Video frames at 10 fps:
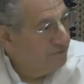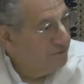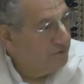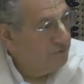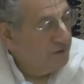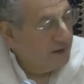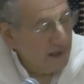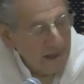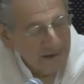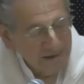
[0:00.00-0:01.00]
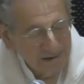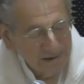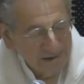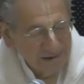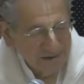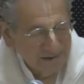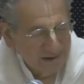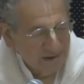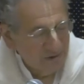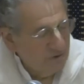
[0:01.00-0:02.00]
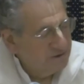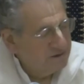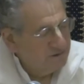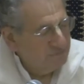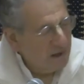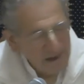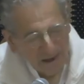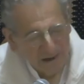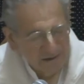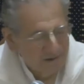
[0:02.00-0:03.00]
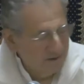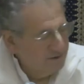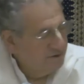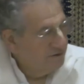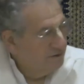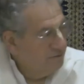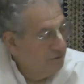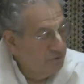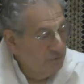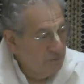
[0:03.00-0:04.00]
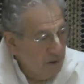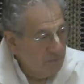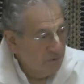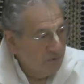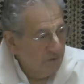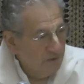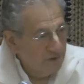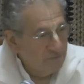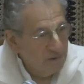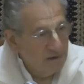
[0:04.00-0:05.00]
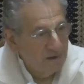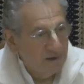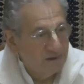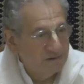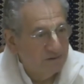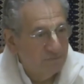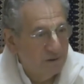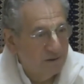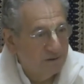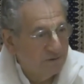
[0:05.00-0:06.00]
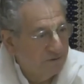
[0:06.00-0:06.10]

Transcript: When you forget, then it causes pain. When you remember, it mitigates the pain.